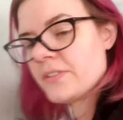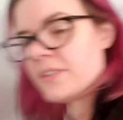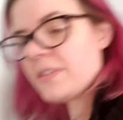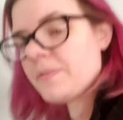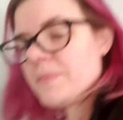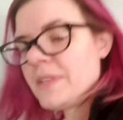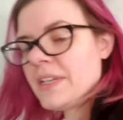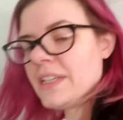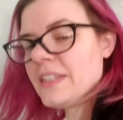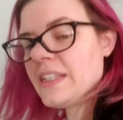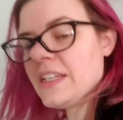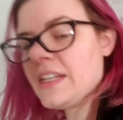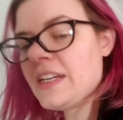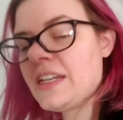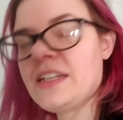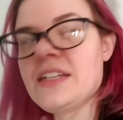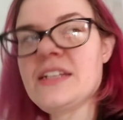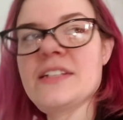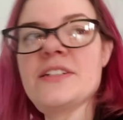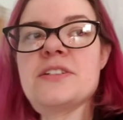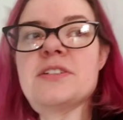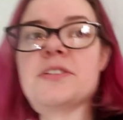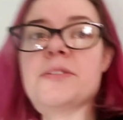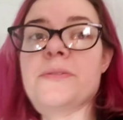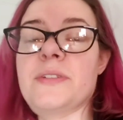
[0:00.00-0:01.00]
Okay, so something
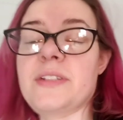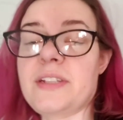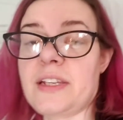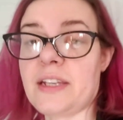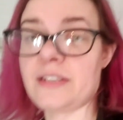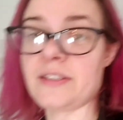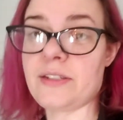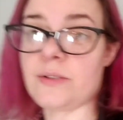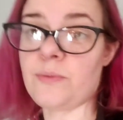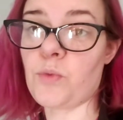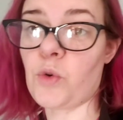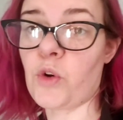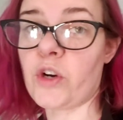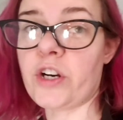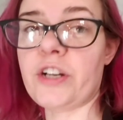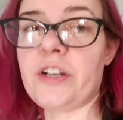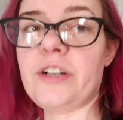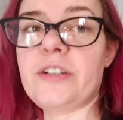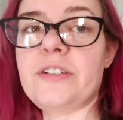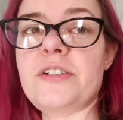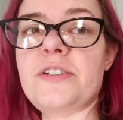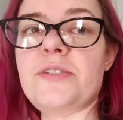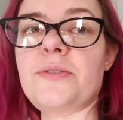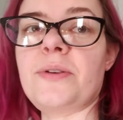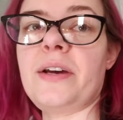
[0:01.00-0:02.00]
that I need to do is get some
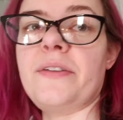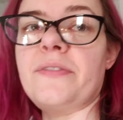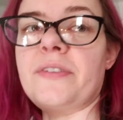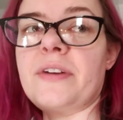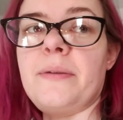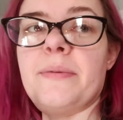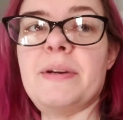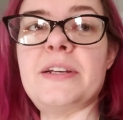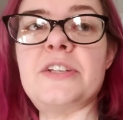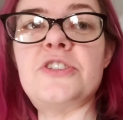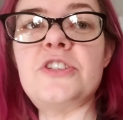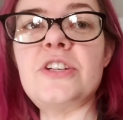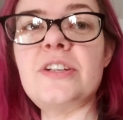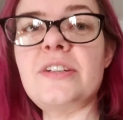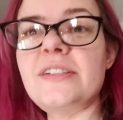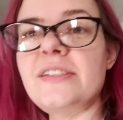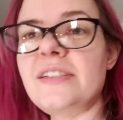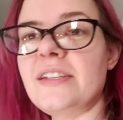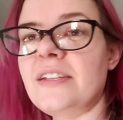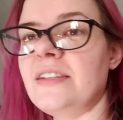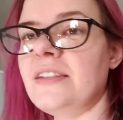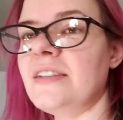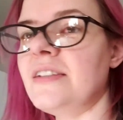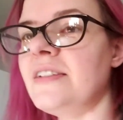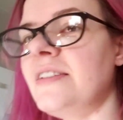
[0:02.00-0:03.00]
water. So I've got my
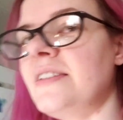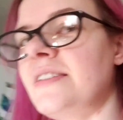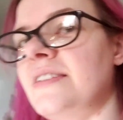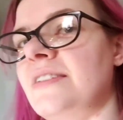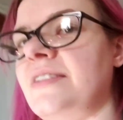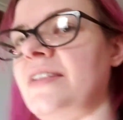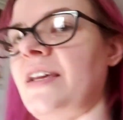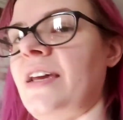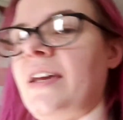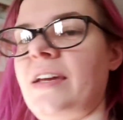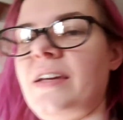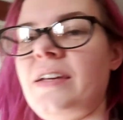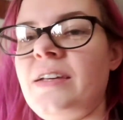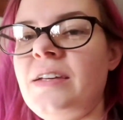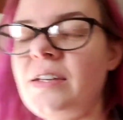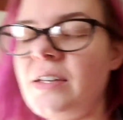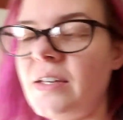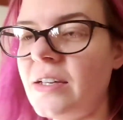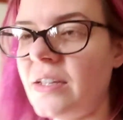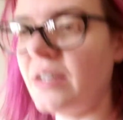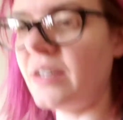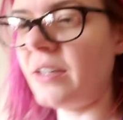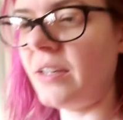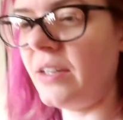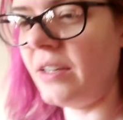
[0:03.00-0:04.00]
jugs in the
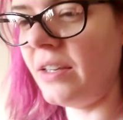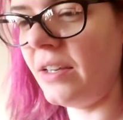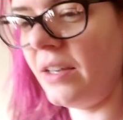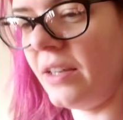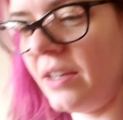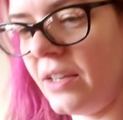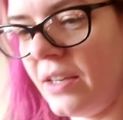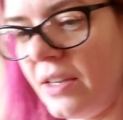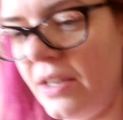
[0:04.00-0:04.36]
sink.